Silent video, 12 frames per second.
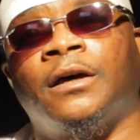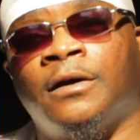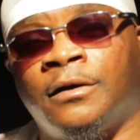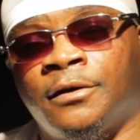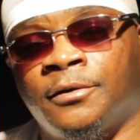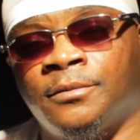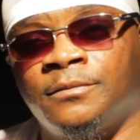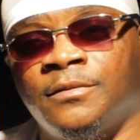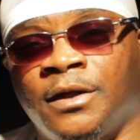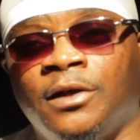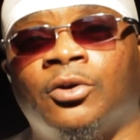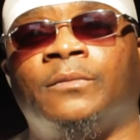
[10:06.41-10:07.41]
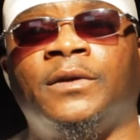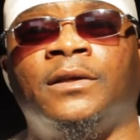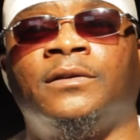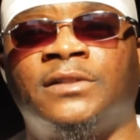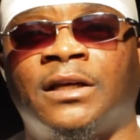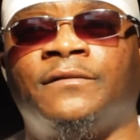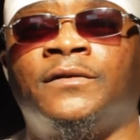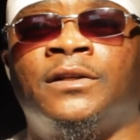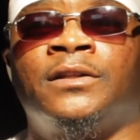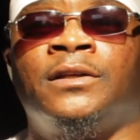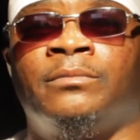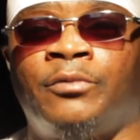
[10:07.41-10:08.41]
Um, he gonna be
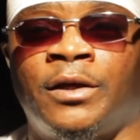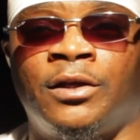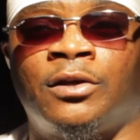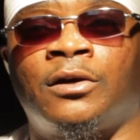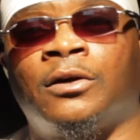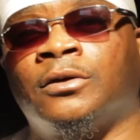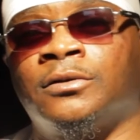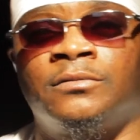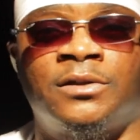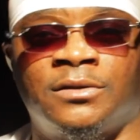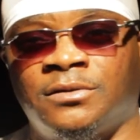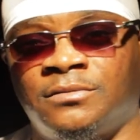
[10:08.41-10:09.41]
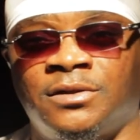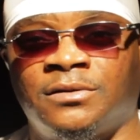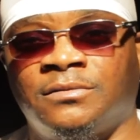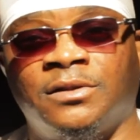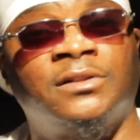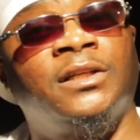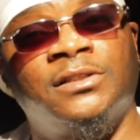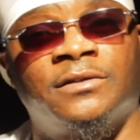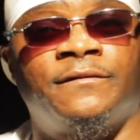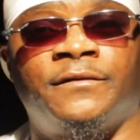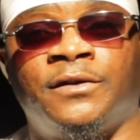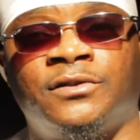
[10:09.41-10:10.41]
definitely bringing y'all the, the, the
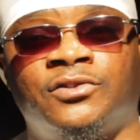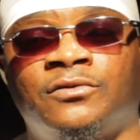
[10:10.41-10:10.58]
decent footage.